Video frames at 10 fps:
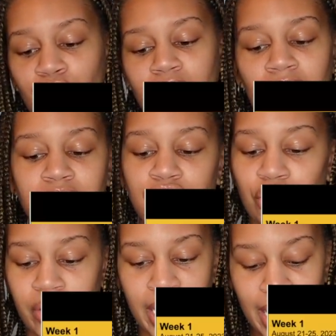you would have to
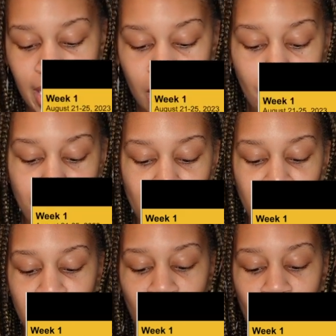turn in.
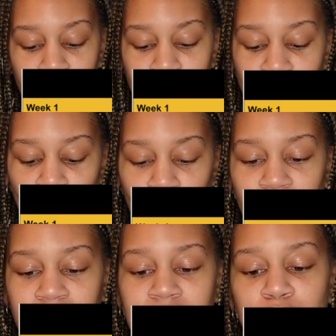So
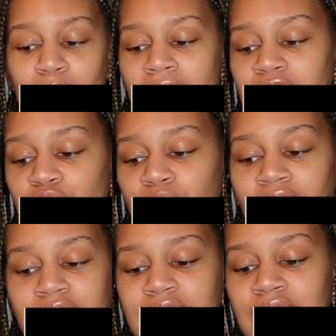this is packed with
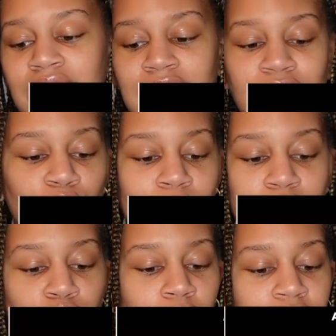like 16
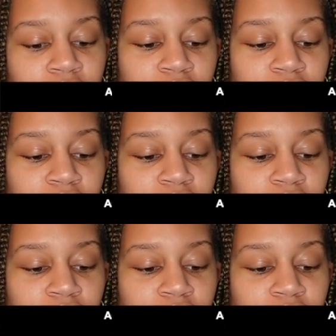weeks worth